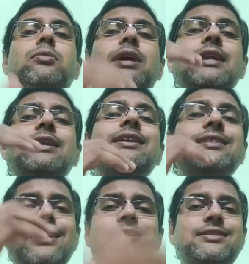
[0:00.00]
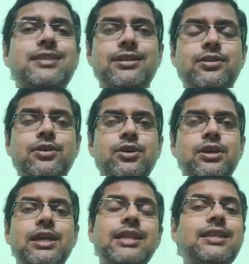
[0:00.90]
get interested
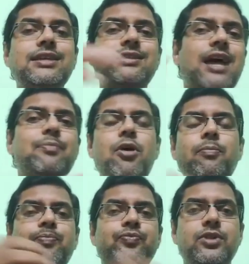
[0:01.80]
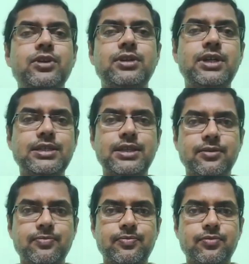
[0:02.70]
in this type of
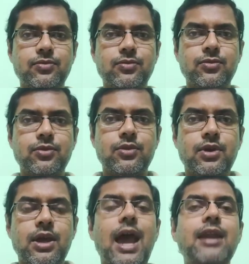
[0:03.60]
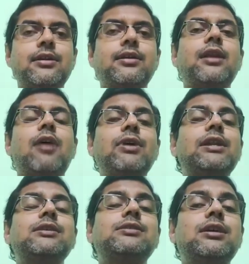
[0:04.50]
teaching. And
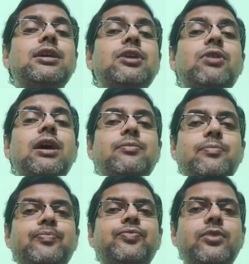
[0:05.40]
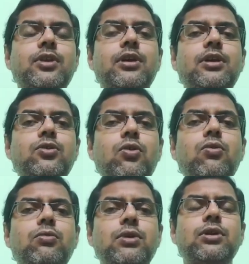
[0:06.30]
nowadays you
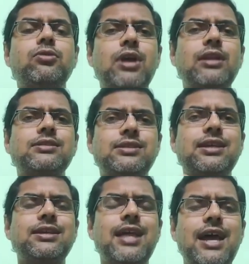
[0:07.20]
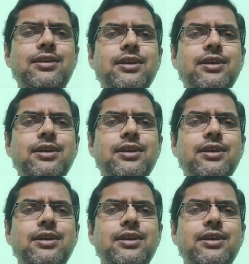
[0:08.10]
can see that